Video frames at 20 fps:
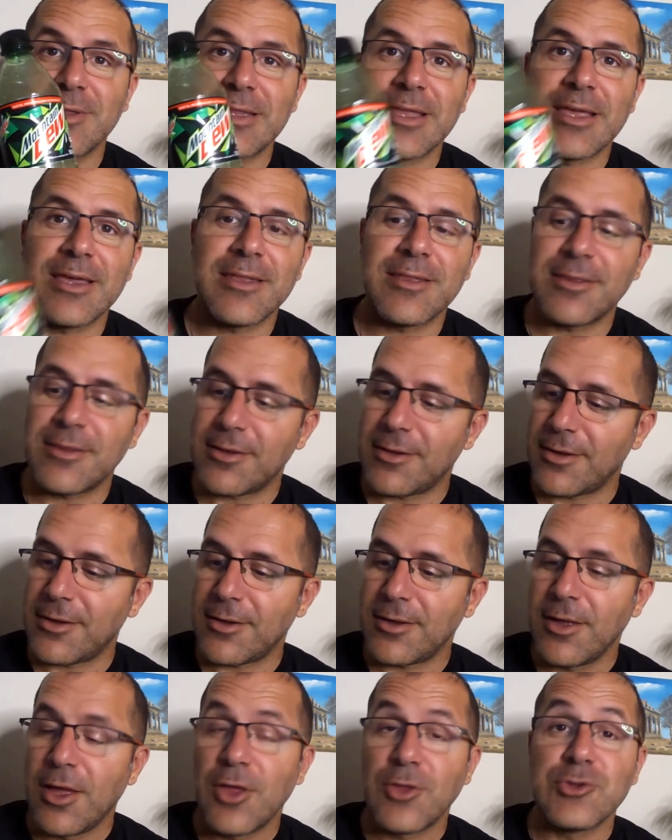And uh,
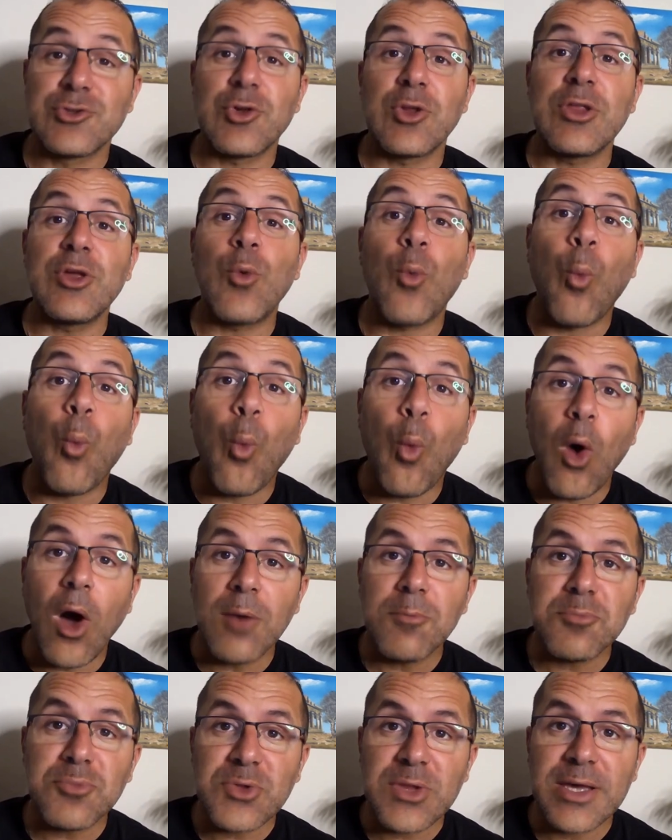there's only
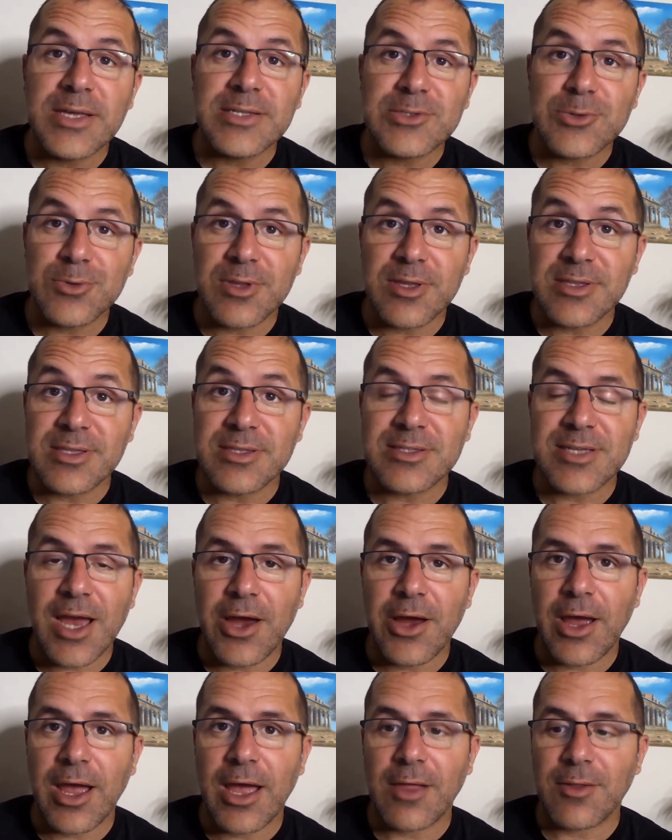one place on the entire
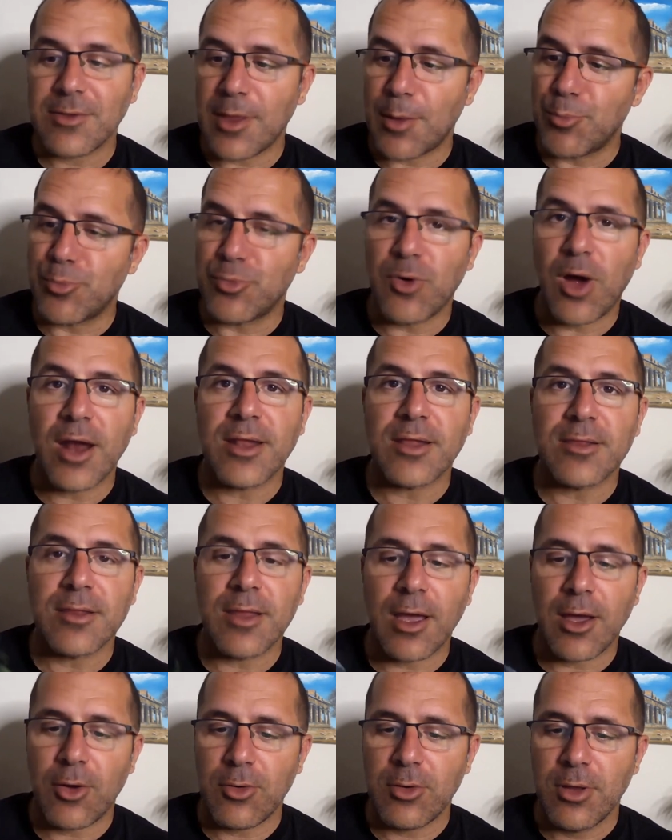island that brought it
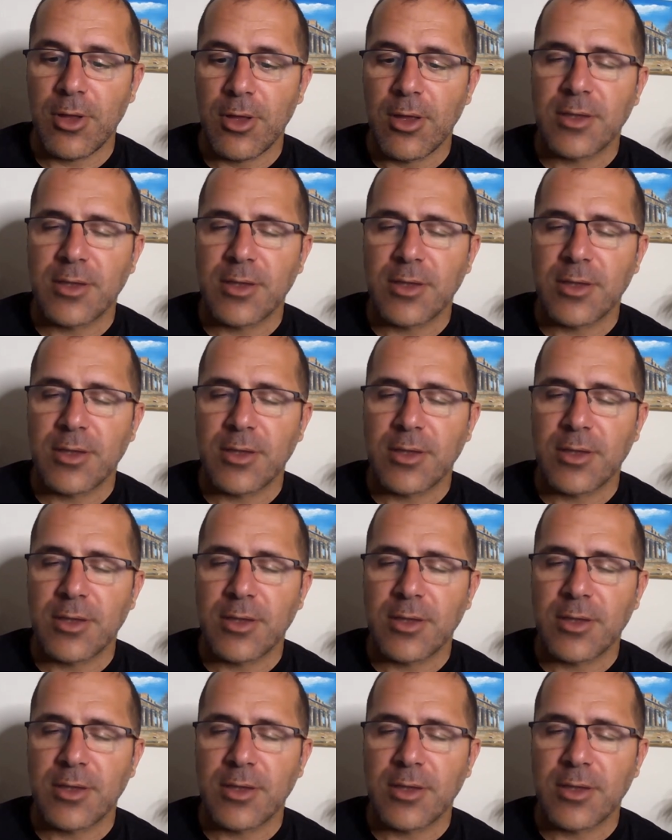now.